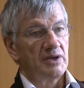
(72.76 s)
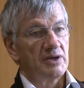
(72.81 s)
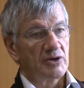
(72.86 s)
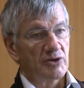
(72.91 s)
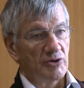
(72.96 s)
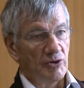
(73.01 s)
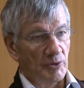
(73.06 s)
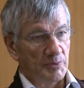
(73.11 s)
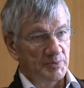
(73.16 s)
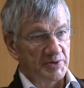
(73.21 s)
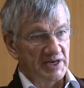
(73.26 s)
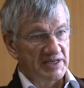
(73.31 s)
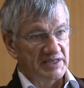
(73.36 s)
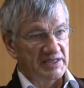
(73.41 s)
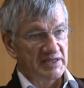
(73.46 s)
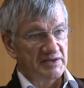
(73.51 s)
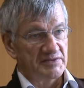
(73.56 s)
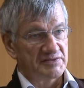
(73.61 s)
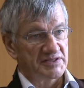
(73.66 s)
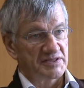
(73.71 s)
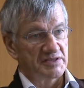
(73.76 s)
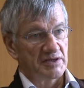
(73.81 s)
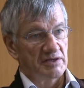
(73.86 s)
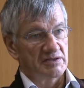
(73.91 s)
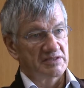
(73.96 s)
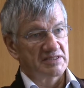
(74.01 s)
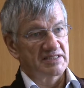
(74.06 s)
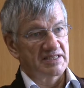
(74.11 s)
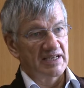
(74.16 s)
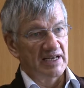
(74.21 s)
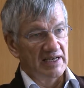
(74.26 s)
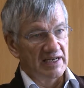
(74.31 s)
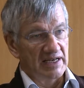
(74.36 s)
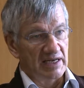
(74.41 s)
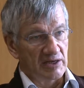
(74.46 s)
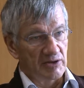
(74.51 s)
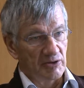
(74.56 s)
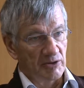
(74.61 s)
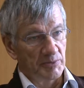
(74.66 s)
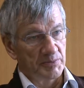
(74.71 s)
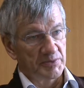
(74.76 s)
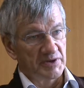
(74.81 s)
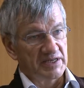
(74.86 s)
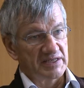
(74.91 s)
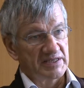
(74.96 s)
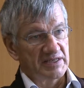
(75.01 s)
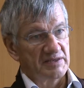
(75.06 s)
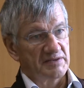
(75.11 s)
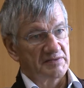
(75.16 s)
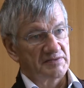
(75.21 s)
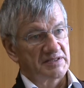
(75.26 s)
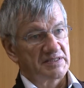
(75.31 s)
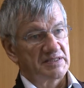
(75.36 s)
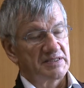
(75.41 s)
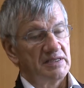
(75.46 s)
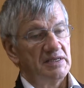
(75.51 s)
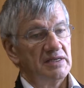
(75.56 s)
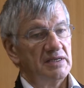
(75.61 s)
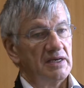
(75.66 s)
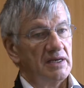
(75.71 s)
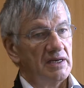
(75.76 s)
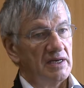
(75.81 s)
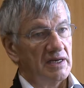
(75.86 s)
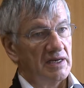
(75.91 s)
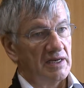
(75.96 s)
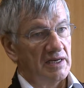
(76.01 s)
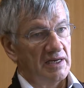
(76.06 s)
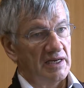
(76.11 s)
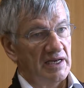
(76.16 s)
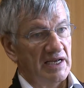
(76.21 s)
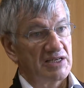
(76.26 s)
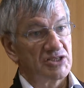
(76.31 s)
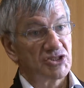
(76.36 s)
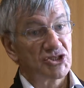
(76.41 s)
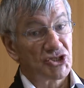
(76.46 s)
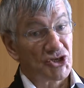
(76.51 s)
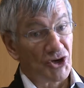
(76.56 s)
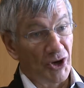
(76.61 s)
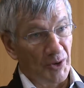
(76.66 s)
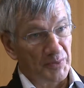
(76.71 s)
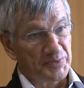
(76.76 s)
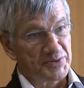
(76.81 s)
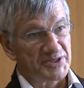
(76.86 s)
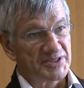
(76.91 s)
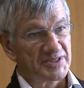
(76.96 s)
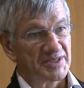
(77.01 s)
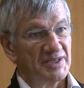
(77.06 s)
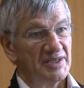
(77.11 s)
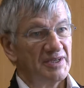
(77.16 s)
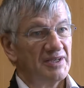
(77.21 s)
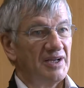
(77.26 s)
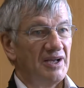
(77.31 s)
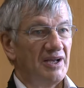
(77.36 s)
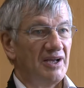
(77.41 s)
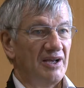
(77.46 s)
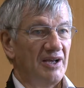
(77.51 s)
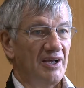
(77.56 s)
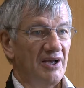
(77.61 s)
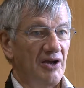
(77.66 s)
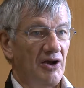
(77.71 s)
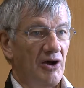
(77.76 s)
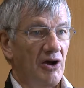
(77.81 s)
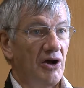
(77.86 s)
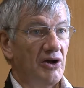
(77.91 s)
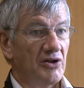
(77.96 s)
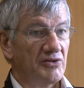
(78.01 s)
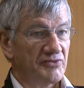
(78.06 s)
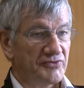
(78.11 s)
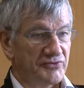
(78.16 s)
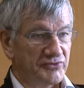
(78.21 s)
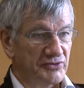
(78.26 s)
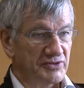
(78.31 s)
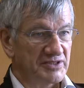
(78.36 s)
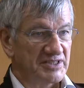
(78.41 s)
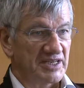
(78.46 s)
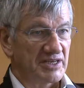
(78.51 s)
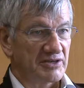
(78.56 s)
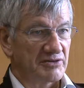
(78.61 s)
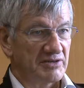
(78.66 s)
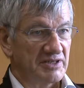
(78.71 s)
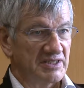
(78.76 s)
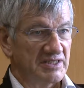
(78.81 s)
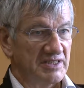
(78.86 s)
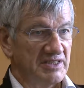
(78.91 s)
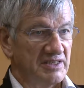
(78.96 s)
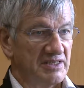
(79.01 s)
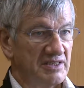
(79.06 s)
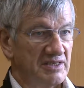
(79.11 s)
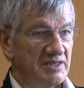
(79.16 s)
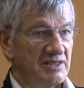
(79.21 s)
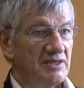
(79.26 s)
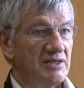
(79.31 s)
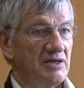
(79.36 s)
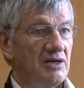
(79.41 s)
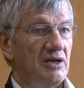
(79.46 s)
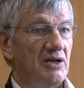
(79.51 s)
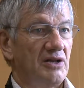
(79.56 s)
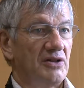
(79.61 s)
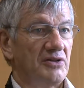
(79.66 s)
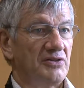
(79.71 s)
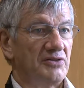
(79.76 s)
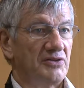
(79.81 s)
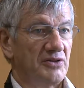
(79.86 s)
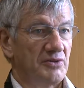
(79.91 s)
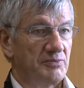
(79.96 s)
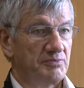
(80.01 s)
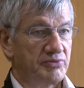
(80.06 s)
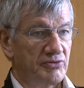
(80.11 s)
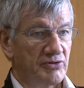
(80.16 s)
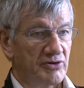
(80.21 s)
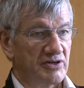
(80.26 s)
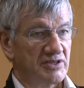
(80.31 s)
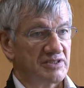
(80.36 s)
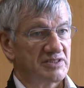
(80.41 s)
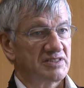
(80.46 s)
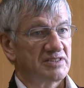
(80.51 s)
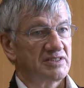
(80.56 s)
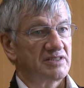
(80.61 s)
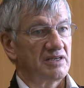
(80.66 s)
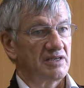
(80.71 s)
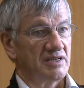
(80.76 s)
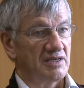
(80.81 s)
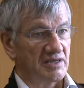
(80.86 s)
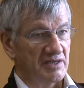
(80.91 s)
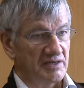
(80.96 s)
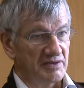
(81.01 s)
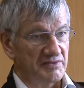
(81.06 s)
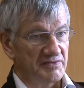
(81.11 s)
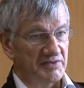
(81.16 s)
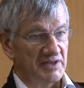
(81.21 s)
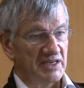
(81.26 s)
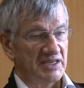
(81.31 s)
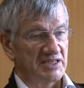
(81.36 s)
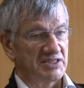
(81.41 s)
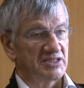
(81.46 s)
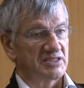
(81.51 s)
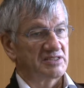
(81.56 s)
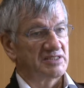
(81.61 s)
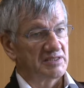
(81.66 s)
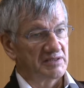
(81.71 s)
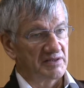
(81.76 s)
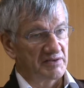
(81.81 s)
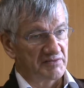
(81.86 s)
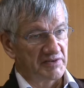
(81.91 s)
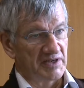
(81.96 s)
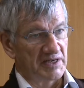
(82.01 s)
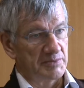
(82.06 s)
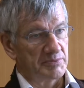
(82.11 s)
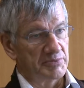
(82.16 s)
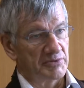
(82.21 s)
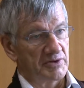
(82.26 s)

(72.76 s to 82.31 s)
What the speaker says: cooperatives or selling cooperatives and shops on food security, on the poorest villages in a very